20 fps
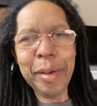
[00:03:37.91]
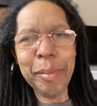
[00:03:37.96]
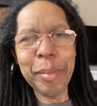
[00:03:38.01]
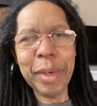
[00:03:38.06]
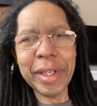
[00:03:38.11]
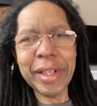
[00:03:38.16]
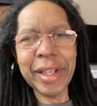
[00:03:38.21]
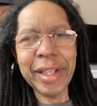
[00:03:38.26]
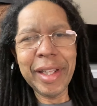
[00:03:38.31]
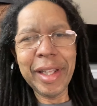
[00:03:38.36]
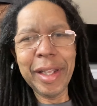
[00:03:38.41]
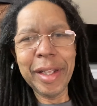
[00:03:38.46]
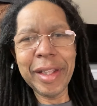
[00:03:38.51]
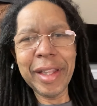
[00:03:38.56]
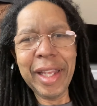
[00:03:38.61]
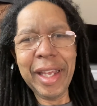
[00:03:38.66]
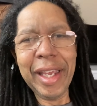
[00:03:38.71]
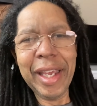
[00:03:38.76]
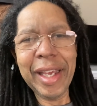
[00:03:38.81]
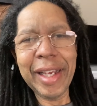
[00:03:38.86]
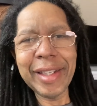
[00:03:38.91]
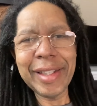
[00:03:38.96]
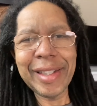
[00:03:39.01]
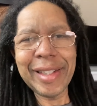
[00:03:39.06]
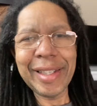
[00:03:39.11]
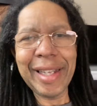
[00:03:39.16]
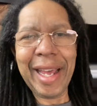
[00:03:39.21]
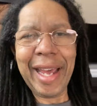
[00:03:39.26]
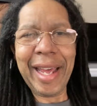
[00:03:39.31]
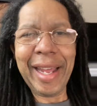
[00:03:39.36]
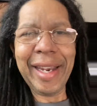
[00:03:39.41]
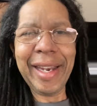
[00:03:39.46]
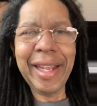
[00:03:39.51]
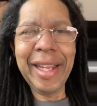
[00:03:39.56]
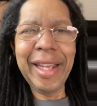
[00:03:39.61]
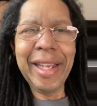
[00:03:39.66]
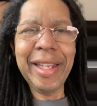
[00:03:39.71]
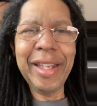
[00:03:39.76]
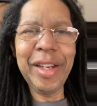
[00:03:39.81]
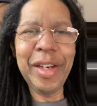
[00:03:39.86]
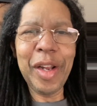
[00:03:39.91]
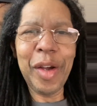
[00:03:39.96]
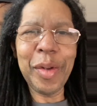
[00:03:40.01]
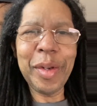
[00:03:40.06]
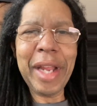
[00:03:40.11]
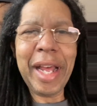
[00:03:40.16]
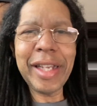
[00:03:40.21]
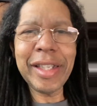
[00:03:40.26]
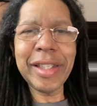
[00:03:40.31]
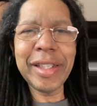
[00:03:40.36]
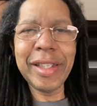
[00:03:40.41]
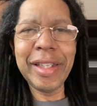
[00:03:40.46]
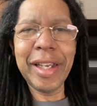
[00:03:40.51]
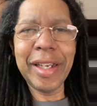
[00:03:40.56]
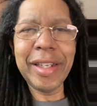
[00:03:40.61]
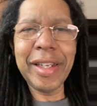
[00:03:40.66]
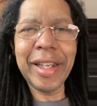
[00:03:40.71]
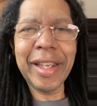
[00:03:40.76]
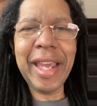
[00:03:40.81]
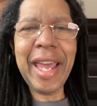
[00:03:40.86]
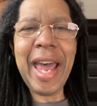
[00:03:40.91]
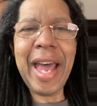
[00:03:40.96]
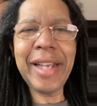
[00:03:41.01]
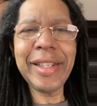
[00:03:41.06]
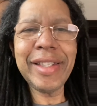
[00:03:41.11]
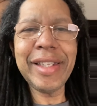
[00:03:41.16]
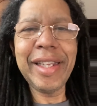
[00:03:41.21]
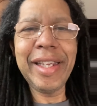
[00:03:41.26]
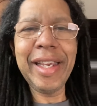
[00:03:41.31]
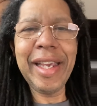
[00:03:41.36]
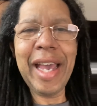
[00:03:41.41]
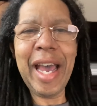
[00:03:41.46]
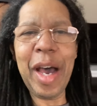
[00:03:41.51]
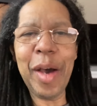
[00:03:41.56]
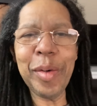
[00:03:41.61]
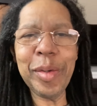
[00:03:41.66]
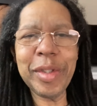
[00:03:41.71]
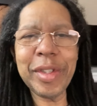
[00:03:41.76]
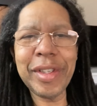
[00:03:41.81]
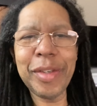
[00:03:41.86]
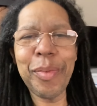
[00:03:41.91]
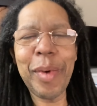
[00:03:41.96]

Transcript: But the, the thing is, is that, you know, that's the, the casting couch.